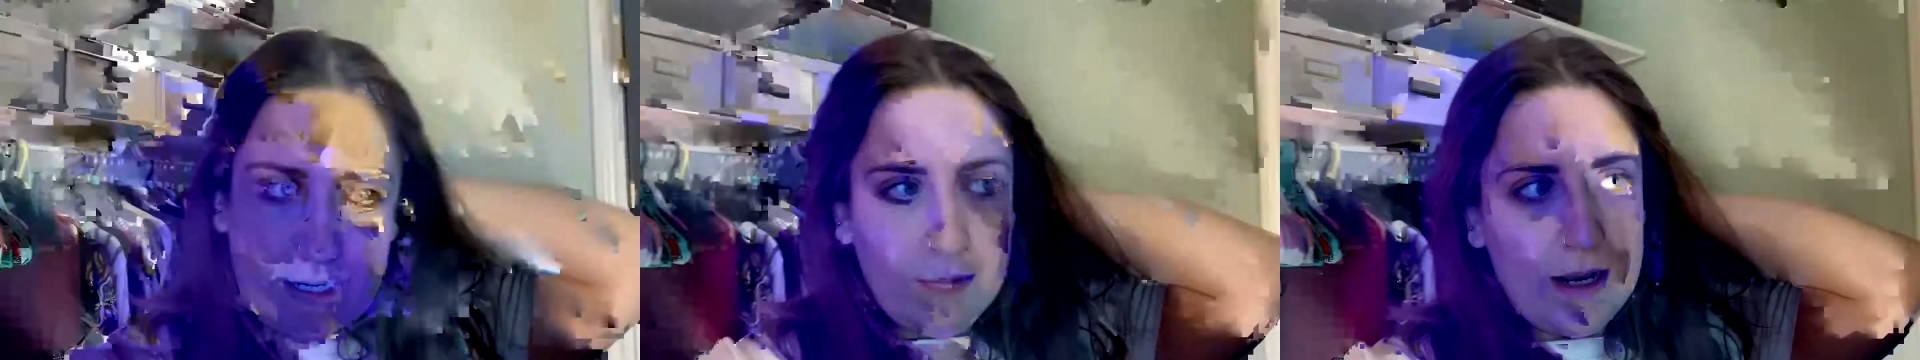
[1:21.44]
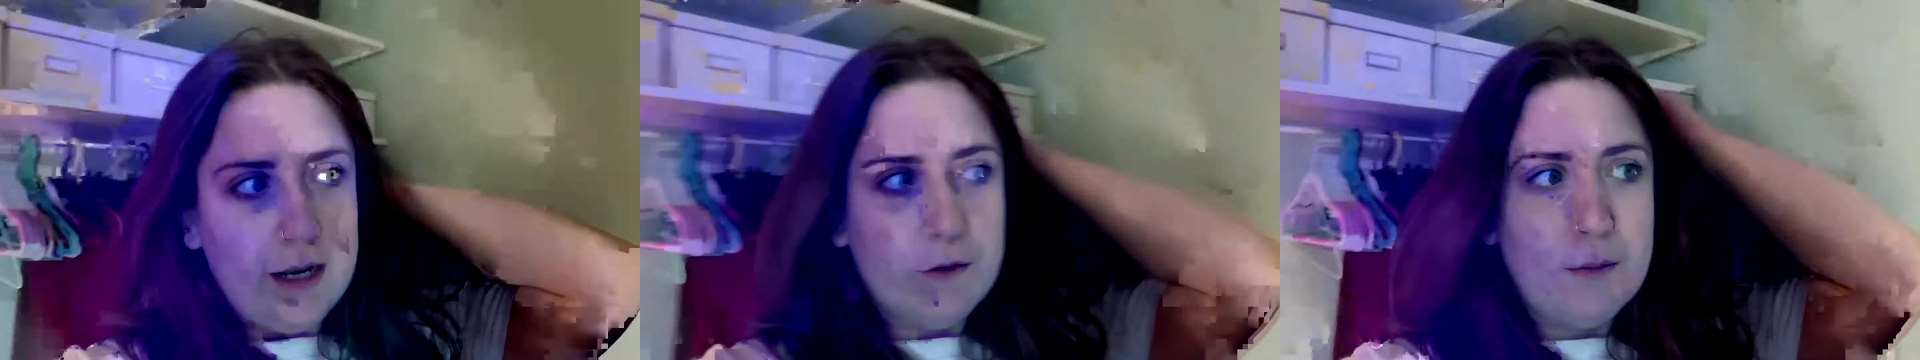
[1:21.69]
in
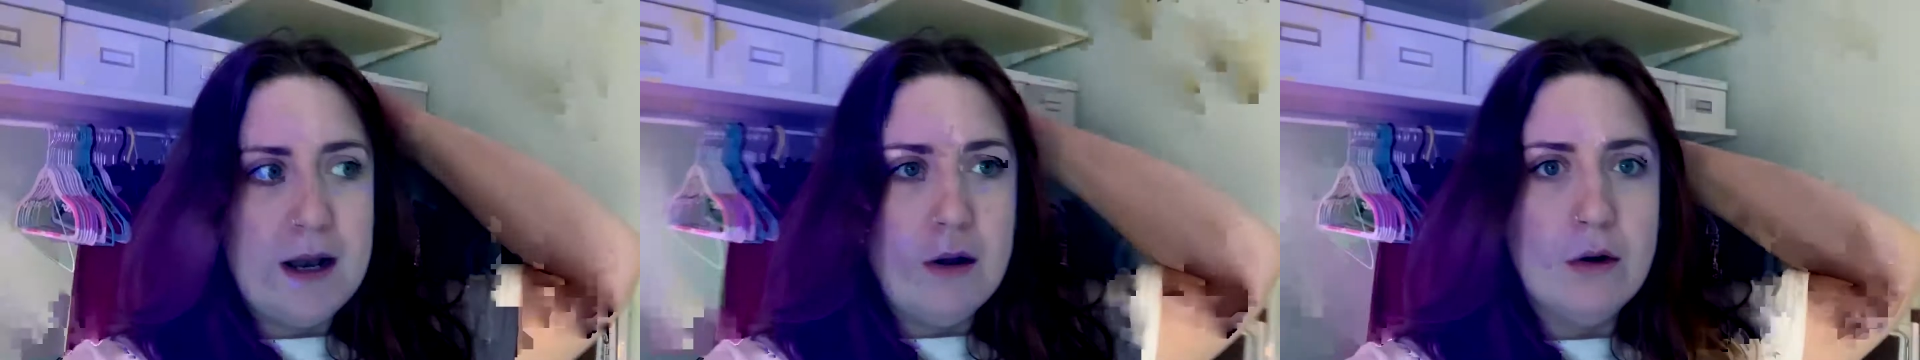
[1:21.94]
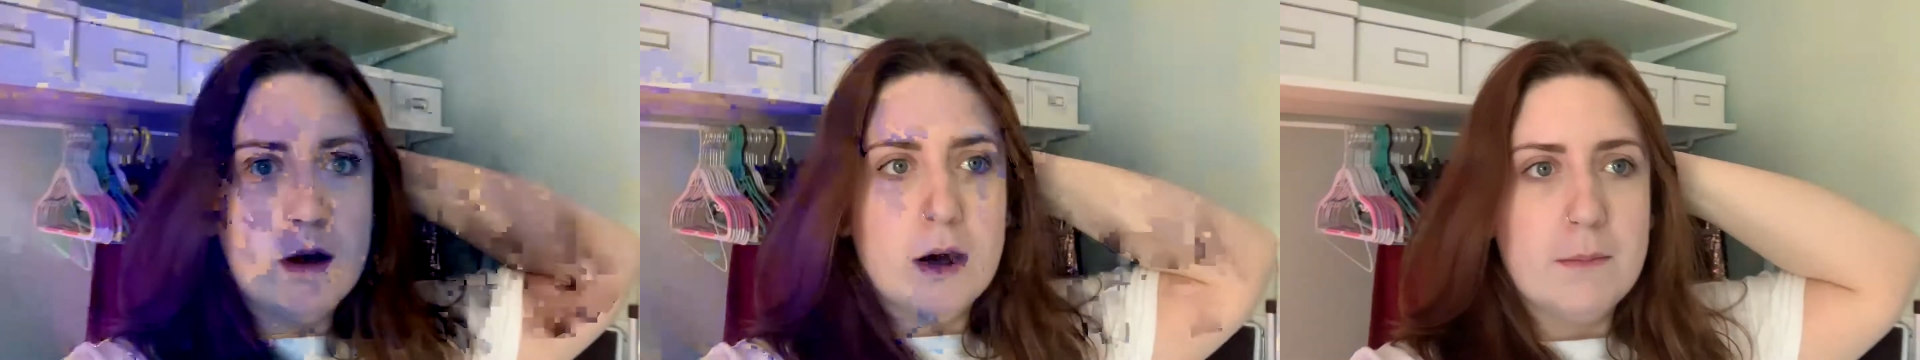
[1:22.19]
bed a little bit
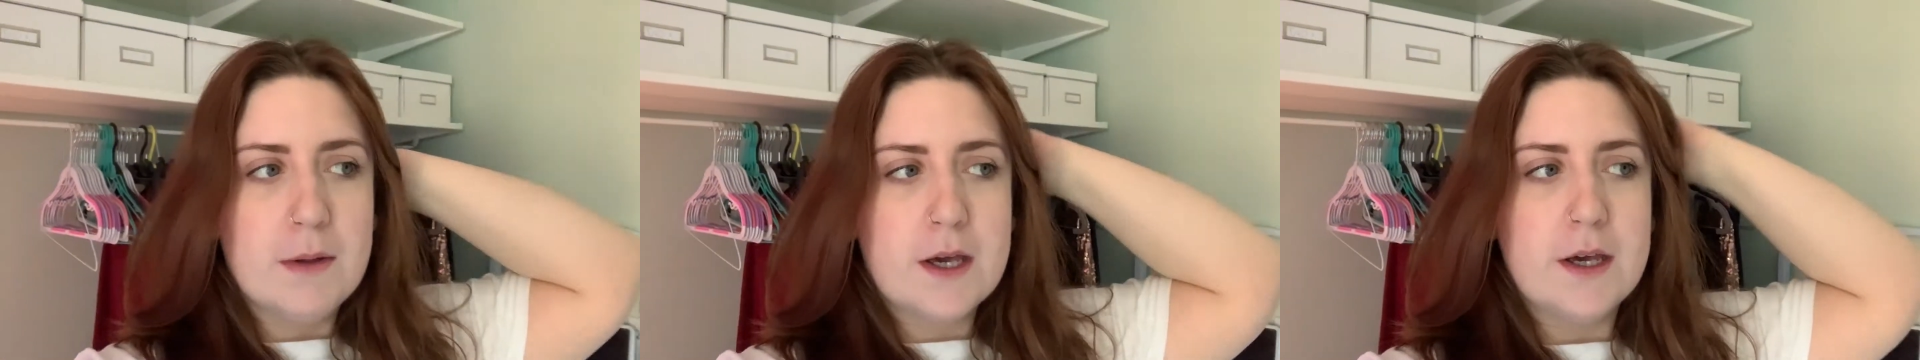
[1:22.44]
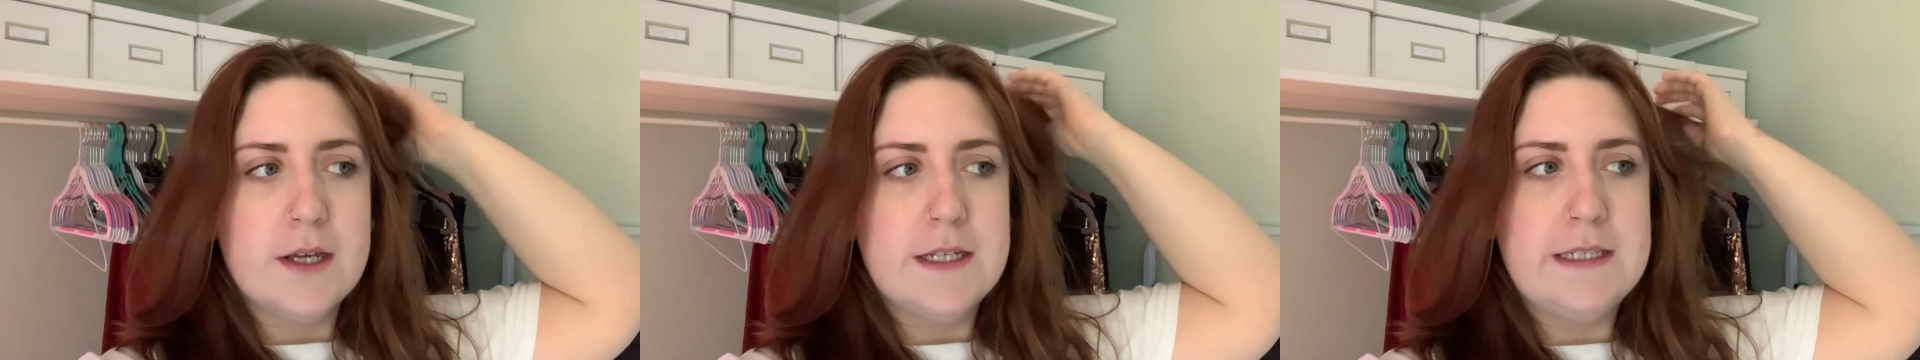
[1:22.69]
longer
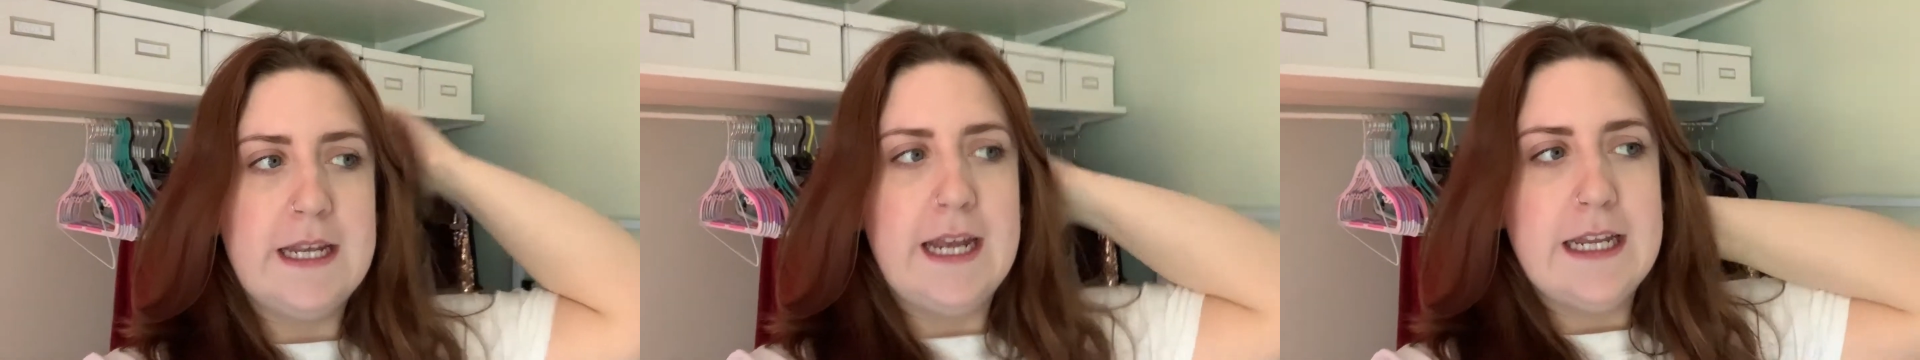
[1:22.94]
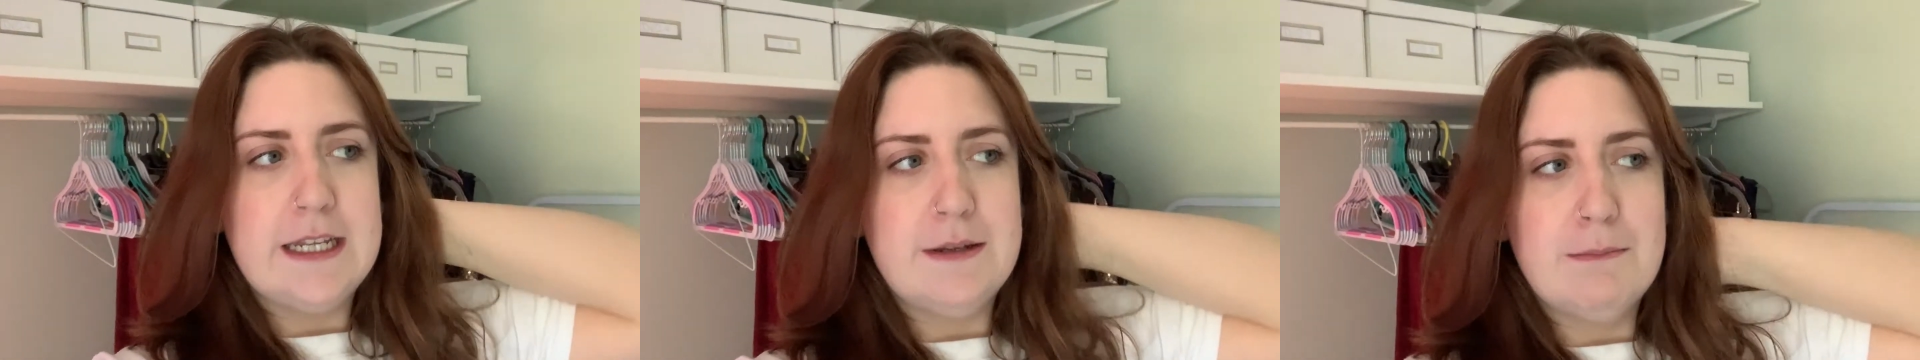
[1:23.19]
because
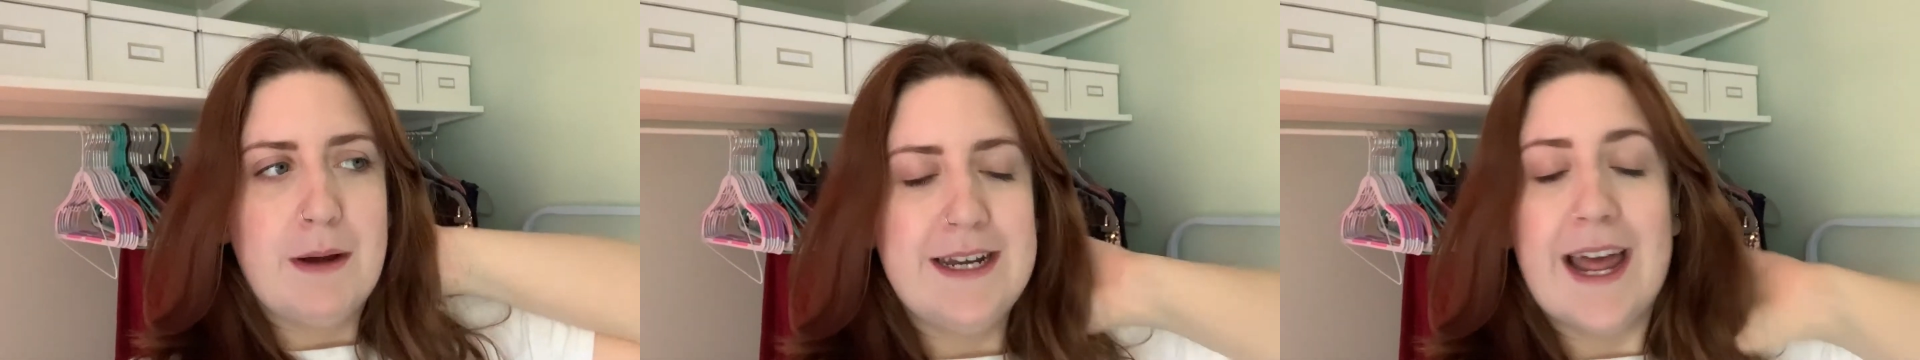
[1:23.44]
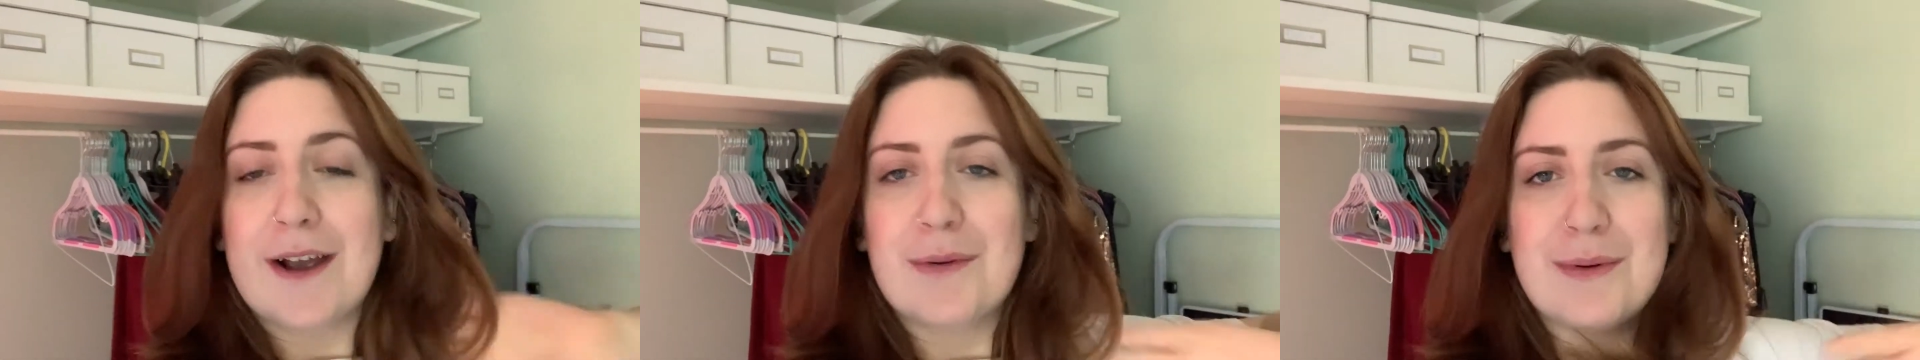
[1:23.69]
my
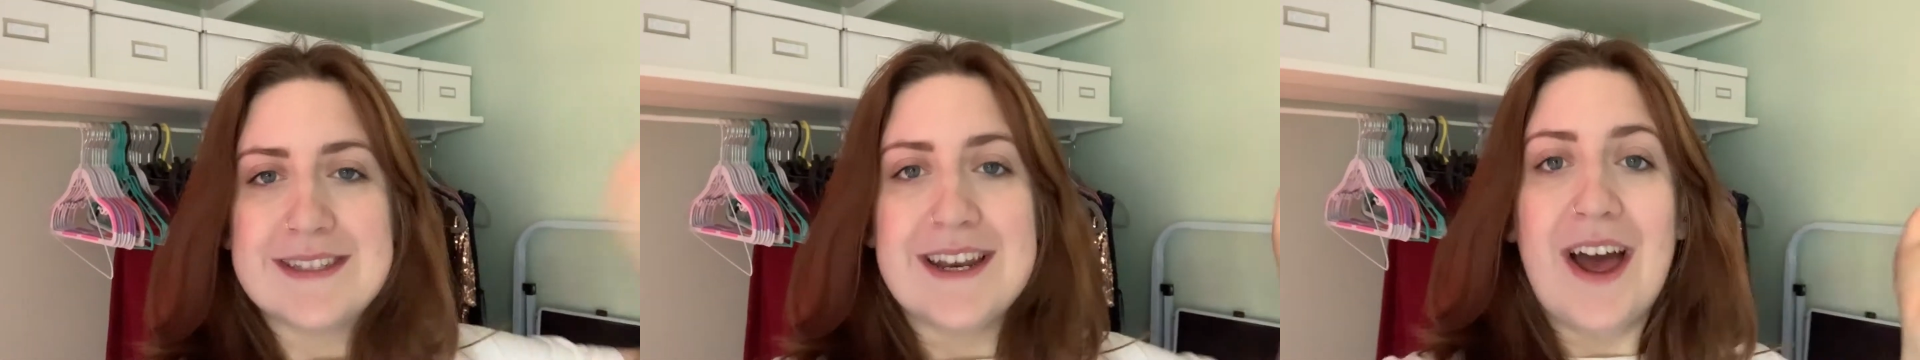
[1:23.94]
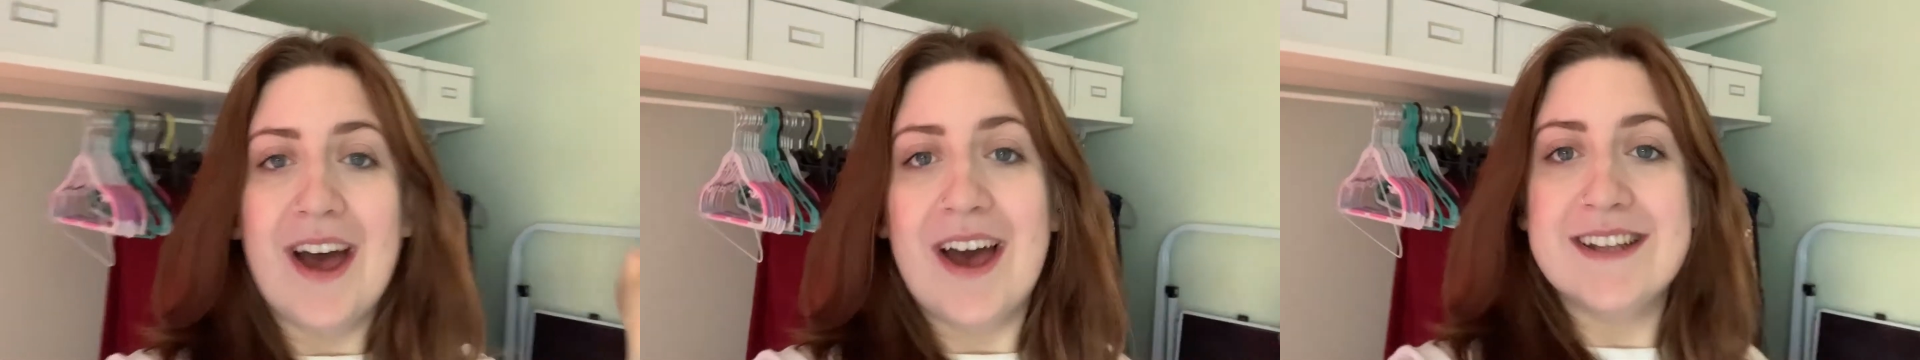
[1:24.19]
neck
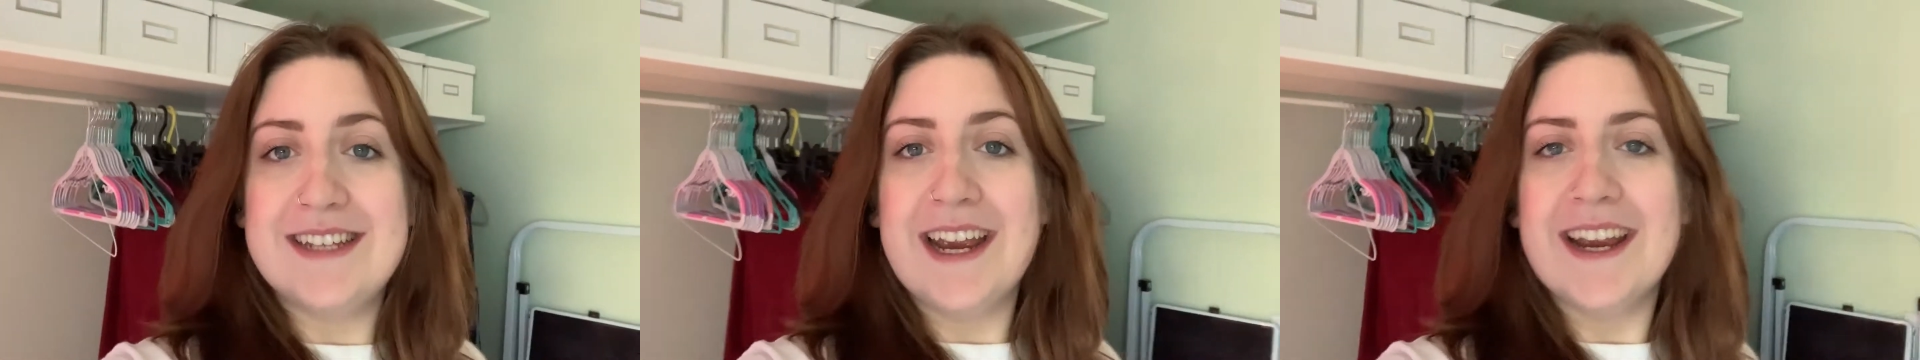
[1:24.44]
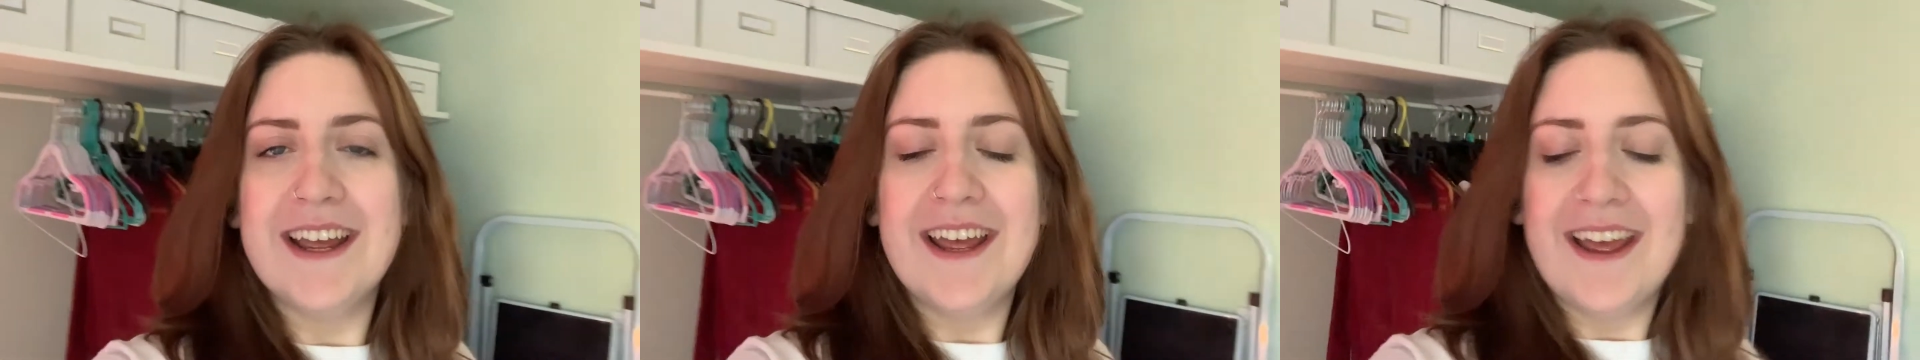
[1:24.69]
wasn't
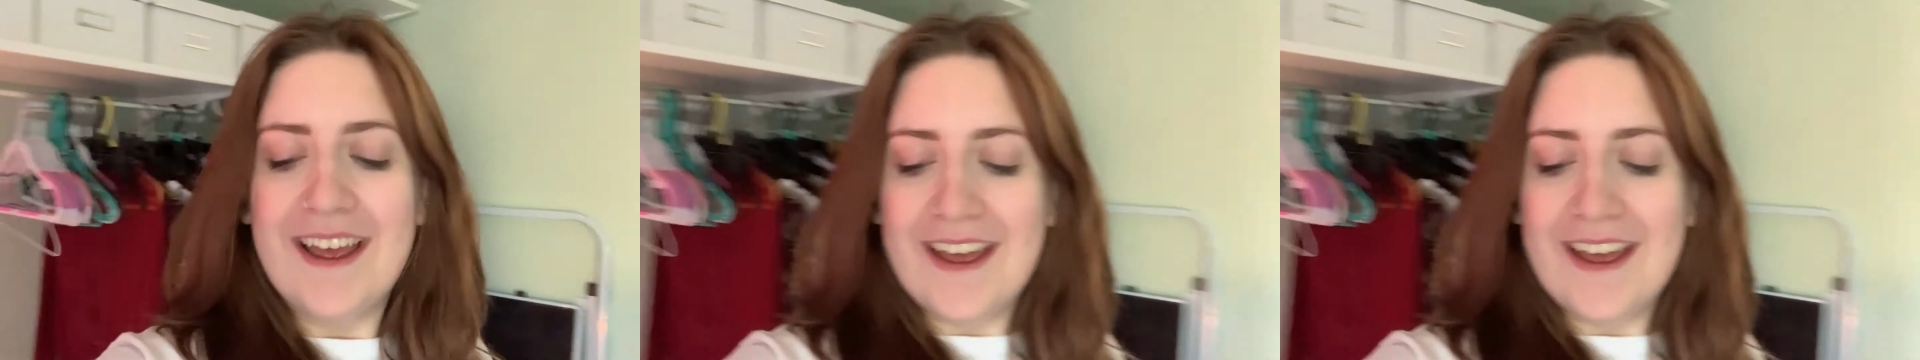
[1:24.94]
hurting